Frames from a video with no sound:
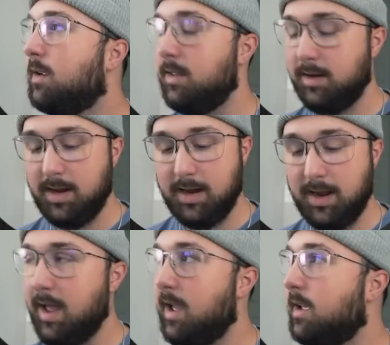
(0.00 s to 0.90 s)
and then
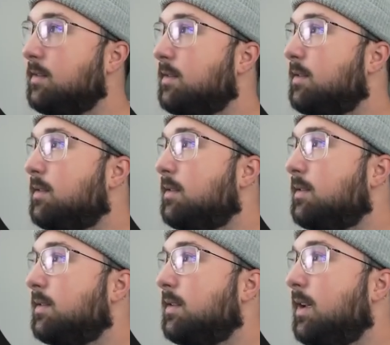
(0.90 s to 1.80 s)
hit S to
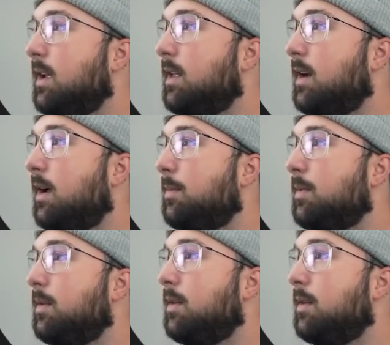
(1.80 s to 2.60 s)
scale it up.